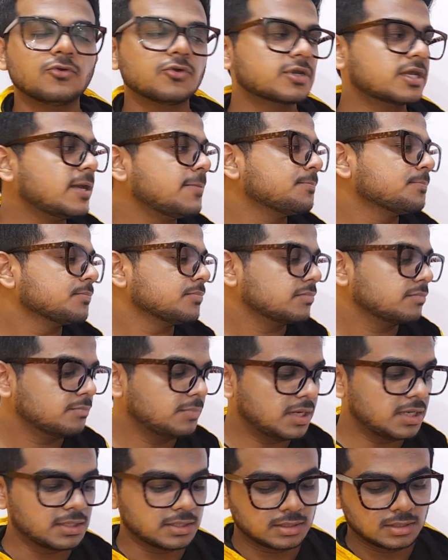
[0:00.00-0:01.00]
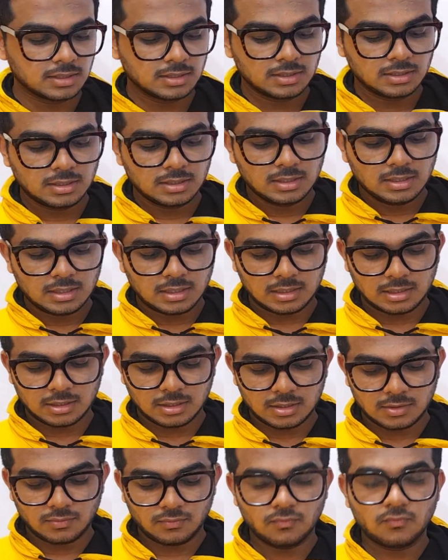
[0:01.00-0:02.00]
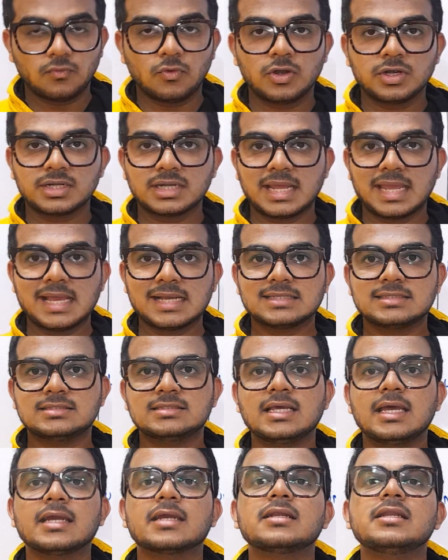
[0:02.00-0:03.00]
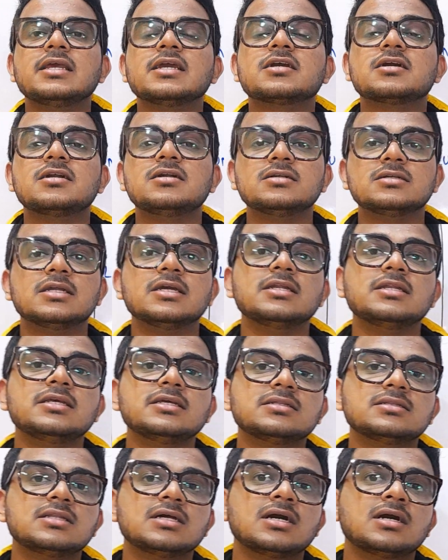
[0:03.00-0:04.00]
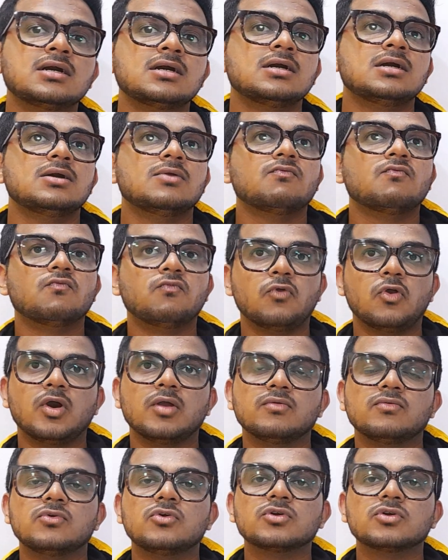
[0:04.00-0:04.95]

Okay, but what exactly containing the valve?